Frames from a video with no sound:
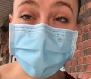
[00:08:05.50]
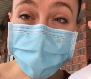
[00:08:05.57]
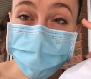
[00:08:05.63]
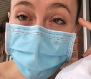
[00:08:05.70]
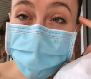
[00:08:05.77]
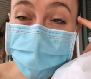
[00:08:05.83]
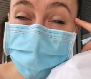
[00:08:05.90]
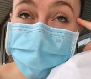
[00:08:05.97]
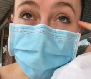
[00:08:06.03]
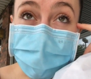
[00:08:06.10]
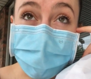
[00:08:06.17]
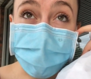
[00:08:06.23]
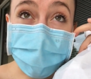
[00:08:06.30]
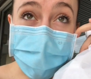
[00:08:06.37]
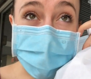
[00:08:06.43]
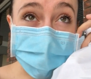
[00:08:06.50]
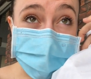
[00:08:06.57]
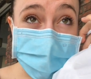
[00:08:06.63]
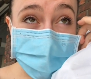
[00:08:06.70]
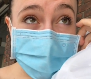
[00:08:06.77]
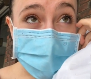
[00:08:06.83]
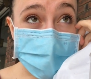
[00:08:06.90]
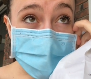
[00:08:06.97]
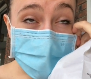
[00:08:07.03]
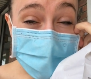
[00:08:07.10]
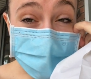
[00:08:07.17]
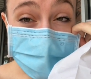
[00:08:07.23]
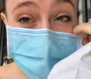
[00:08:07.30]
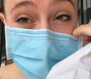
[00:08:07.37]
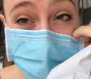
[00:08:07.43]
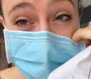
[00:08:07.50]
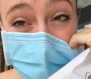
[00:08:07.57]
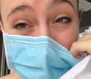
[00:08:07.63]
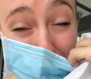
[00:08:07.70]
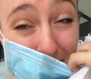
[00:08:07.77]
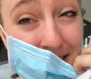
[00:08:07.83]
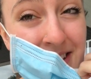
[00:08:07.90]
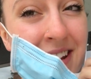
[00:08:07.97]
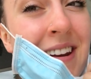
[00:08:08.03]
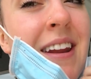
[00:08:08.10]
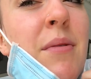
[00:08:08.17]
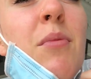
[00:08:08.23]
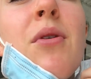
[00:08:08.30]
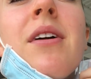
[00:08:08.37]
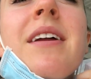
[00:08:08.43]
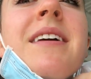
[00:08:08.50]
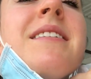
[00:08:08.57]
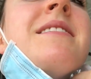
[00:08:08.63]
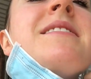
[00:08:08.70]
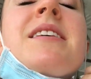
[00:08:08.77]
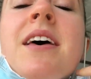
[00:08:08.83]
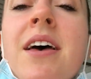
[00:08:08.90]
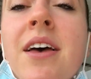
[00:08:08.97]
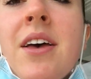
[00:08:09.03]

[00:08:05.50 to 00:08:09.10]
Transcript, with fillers: If you guys want to know how Andrew and I make it through our Sunday mornings,